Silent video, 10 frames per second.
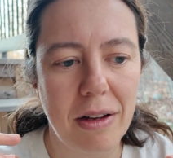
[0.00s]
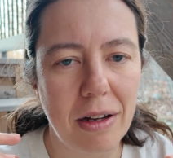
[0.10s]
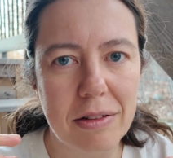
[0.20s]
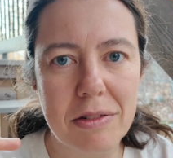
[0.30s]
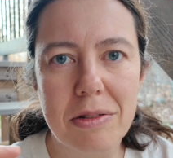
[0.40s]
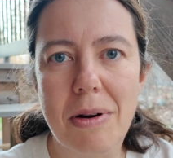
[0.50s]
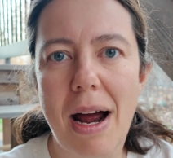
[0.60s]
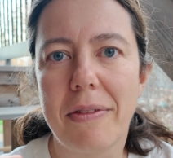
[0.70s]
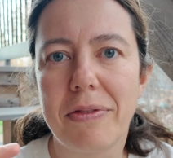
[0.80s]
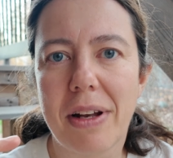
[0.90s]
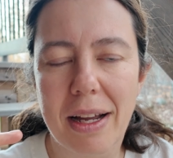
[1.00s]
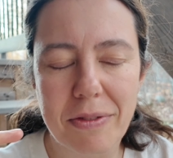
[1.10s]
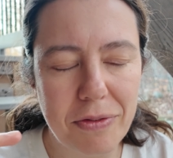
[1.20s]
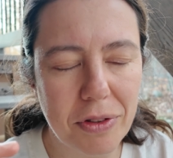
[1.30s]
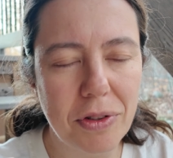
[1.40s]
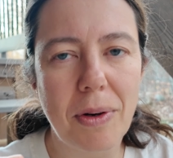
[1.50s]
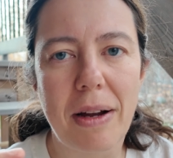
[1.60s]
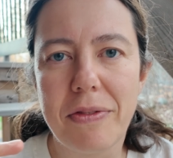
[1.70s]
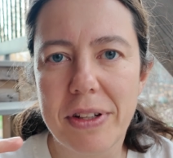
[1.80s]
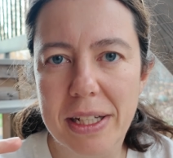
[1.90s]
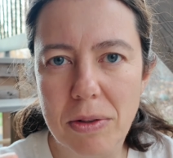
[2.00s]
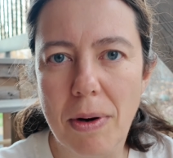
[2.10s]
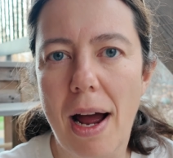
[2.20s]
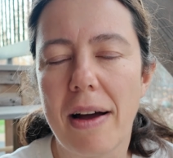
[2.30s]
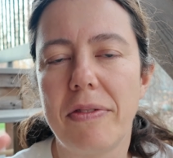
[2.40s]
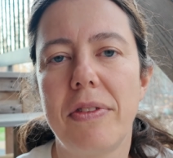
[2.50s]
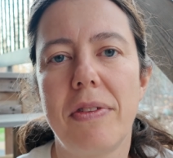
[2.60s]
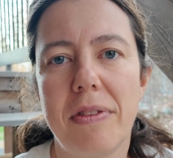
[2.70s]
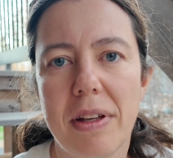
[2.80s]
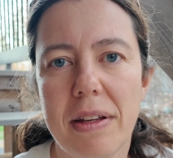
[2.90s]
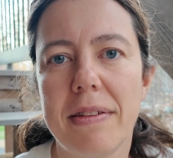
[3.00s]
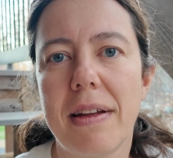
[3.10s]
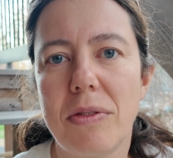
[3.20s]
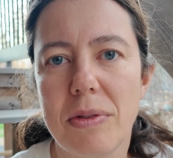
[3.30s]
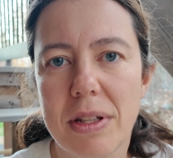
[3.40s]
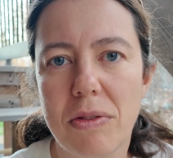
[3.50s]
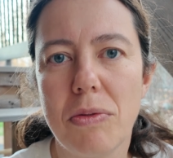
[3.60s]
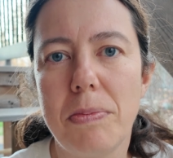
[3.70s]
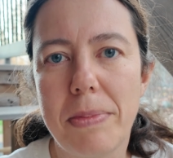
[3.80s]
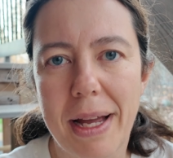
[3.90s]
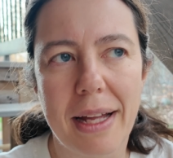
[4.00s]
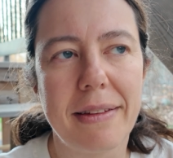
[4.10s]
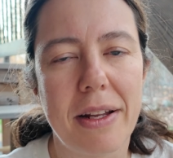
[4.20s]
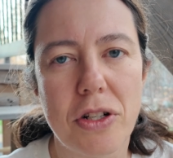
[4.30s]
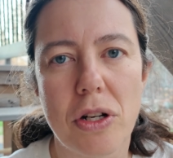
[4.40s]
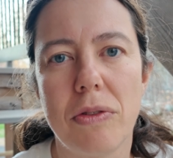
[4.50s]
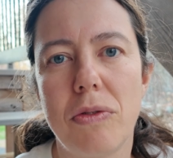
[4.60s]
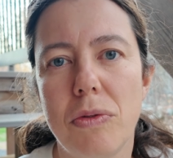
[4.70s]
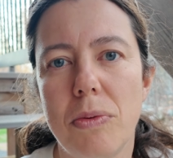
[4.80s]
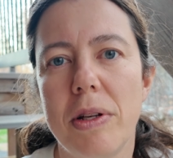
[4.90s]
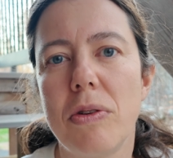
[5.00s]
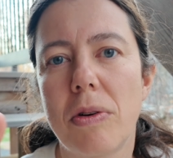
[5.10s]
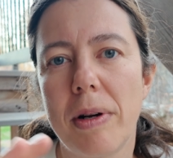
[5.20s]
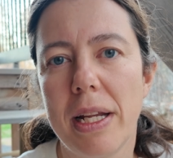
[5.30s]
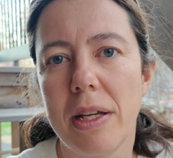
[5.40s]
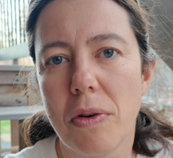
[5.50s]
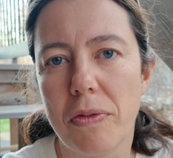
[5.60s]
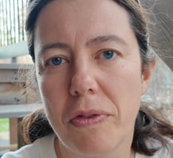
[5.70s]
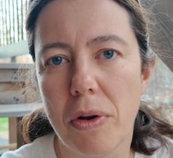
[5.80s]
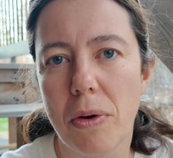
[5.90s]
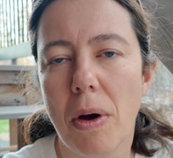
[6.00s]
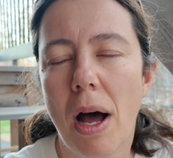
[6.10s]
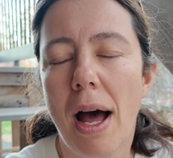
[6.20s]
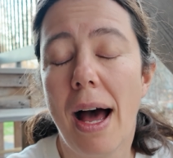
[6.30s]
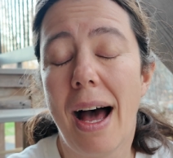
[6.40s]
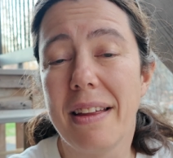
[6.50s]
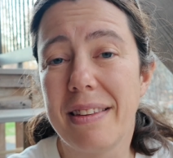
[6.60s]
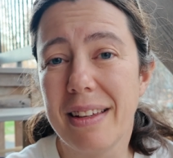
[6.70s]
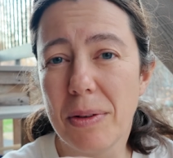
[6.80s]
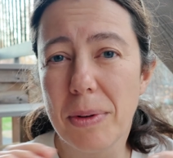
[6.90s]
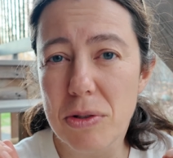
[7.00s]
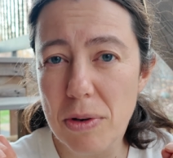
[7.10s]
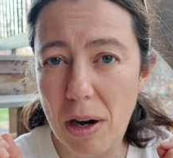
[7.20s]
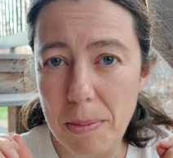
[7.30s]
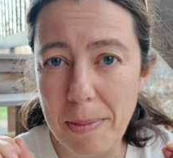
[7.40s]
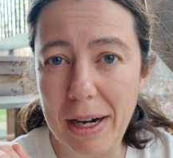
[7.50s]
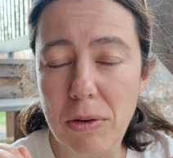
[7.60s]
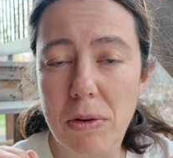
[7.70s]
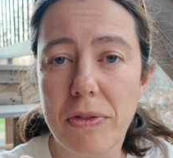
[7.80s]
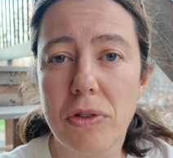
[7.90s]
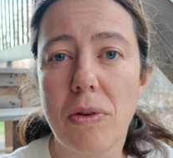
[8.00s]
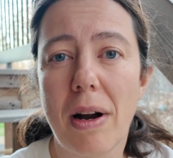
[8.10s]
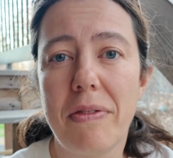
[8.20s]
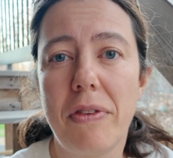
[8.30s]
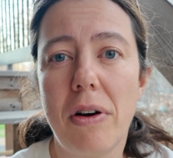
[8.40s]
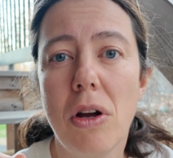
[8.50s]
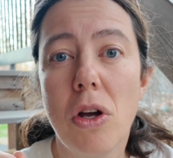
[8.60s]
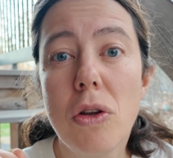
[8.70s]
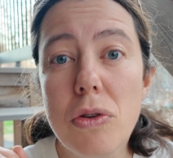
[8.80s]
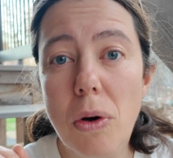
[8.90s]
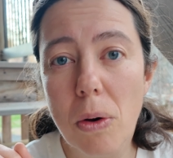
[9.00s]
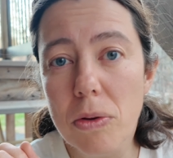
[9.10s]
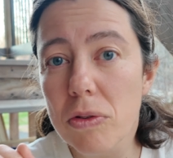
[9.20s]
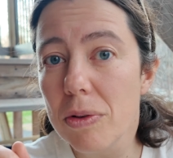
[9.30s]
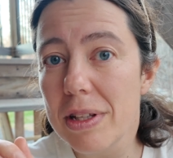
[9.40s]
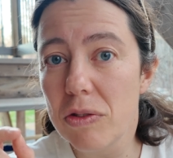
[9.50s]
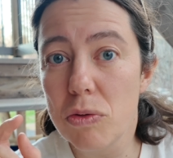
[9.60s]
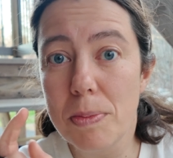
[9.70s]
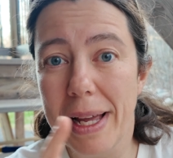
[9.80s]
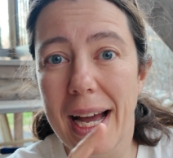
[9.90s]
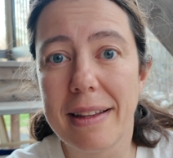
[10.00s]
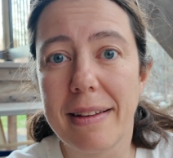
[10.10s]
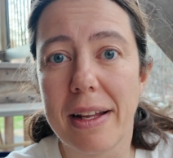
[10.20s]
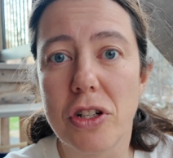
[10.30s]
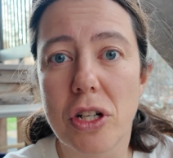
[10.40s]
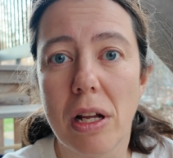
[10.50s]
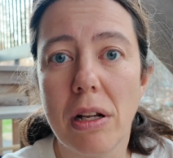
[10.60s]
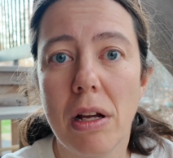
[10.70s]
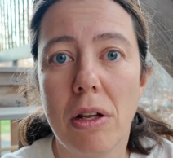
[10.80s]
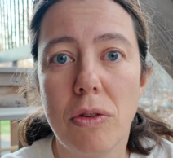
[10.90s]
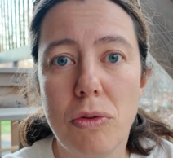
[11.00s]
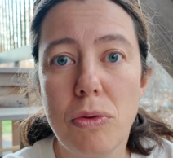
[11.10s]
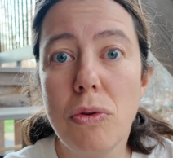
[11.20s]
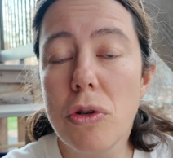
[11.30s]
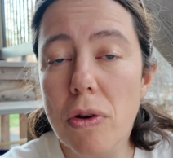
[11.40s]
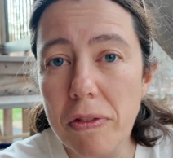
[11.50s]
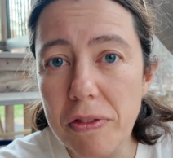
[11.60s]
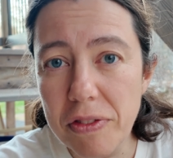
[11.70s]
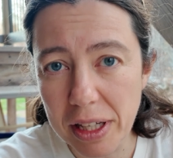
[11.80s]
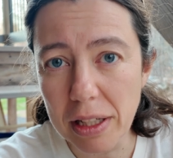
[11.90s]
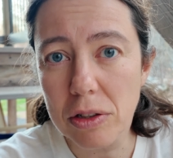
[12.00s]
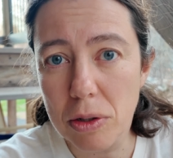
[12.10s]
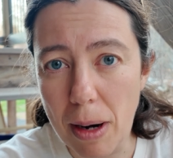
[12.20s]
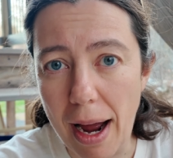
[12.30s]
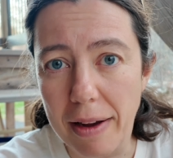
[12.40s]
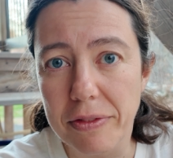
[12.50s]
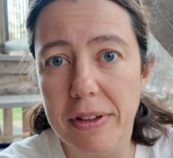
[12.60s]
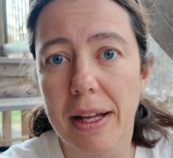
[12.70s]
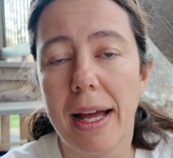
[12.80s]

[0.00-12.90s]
a craft, like photography craft, things that you need to pay attention to when you're creating your photo. I think when you are a macro photographer, you also need to pay attention to your field craft.